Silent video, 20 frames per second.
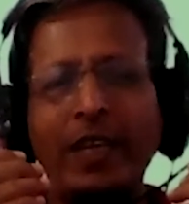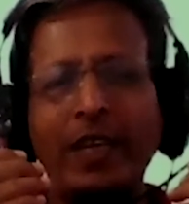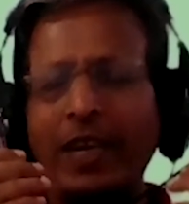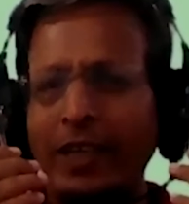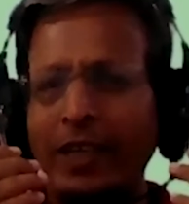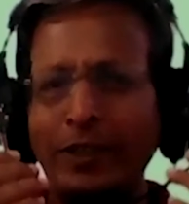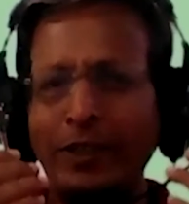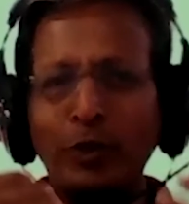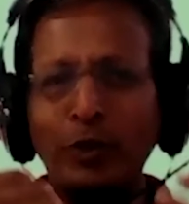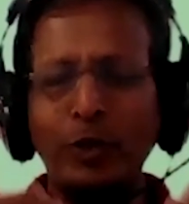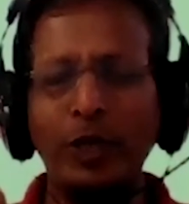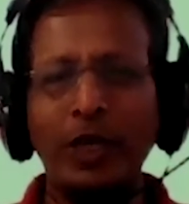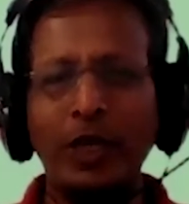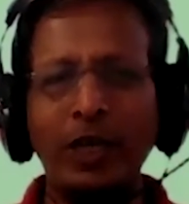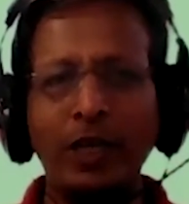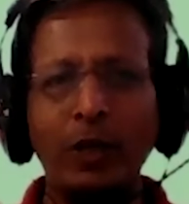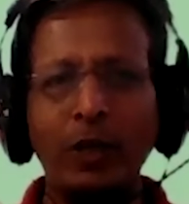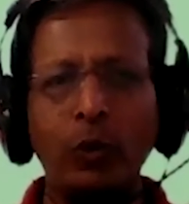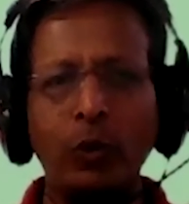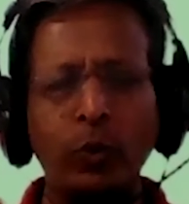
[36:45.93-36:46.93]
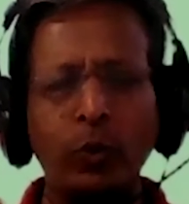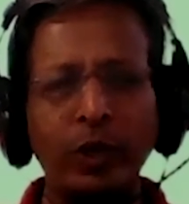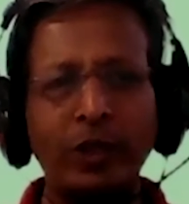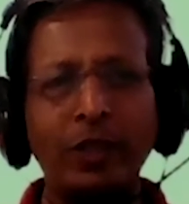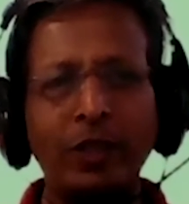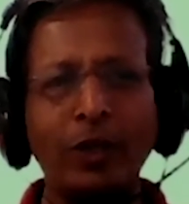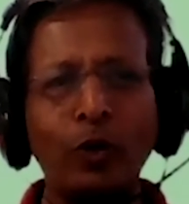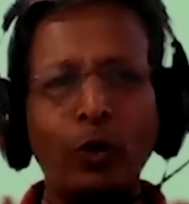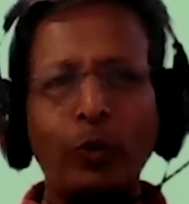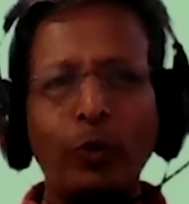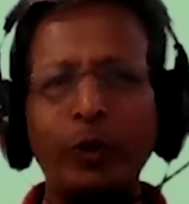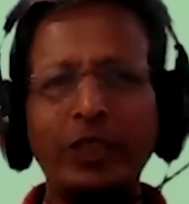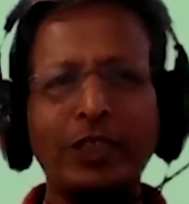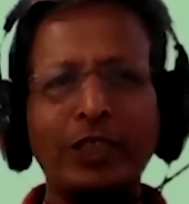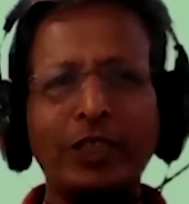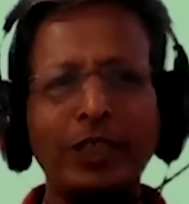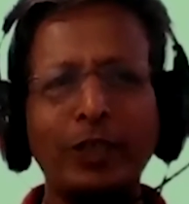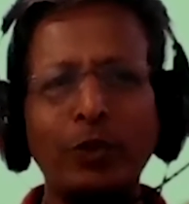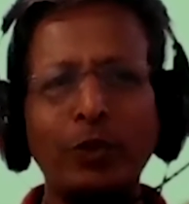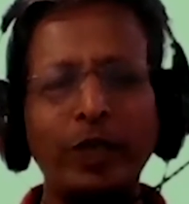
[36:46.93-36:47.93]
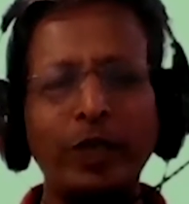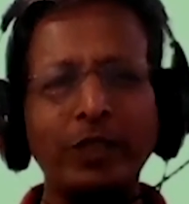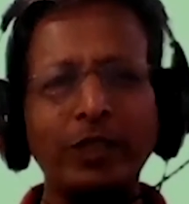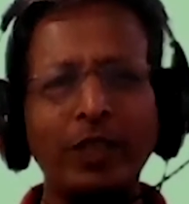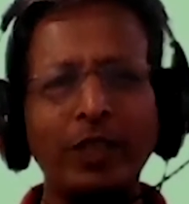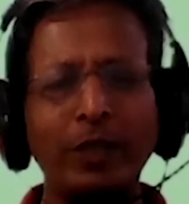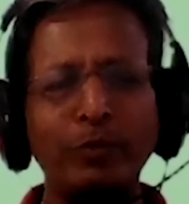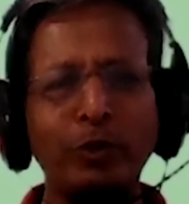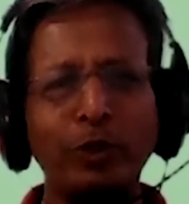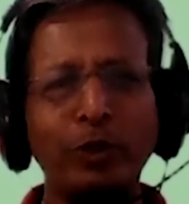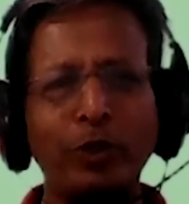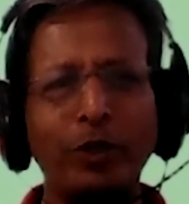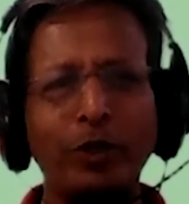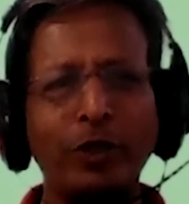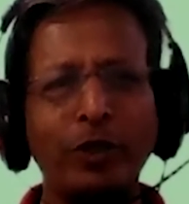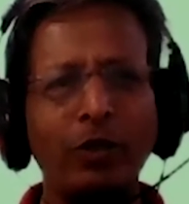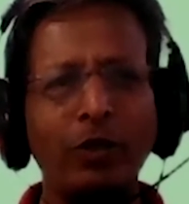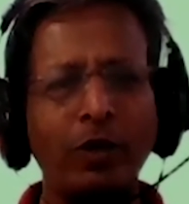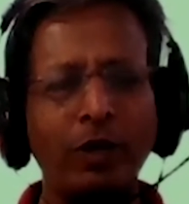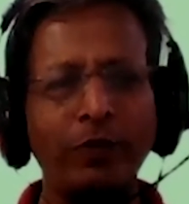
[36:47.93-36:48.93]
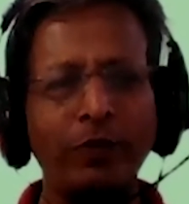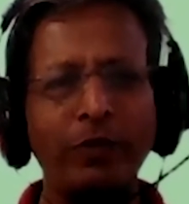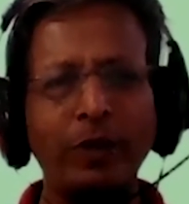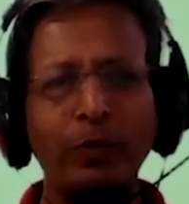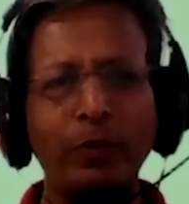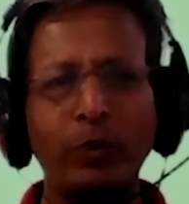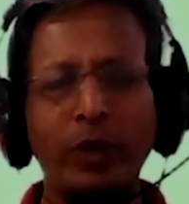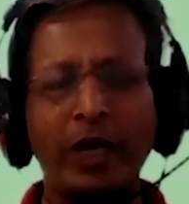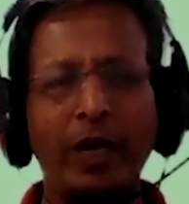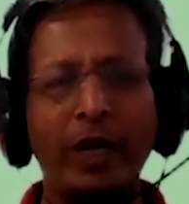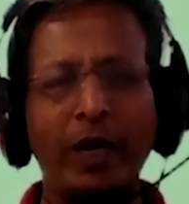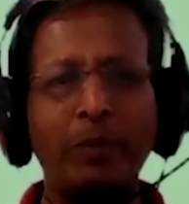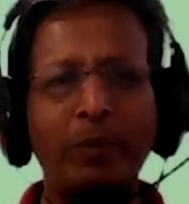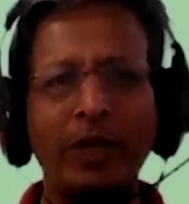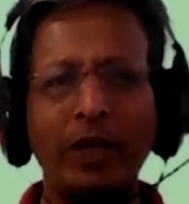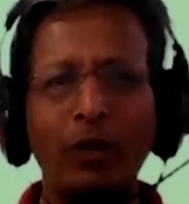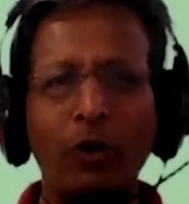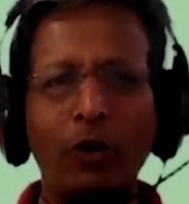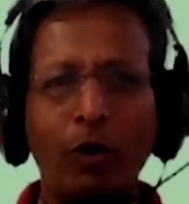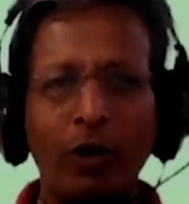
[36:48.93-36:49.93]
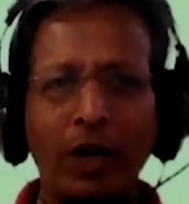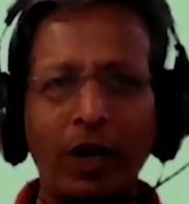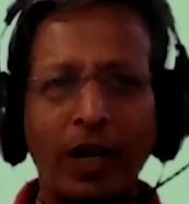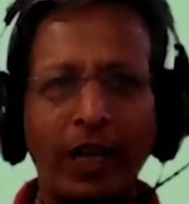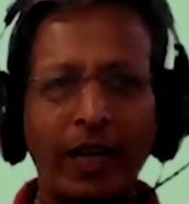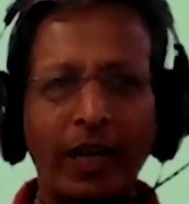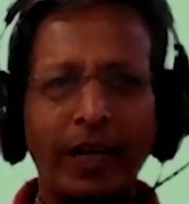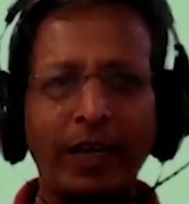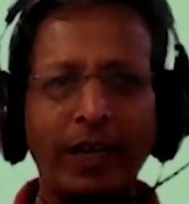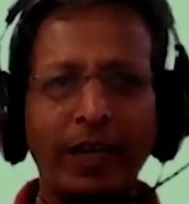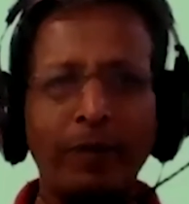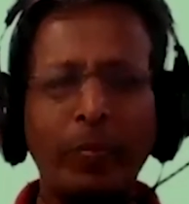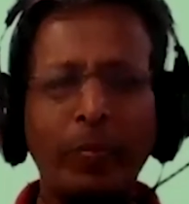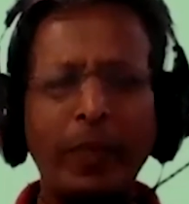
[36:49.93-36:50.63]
And today, with the COVID situation, I'm sure all of them were happening online.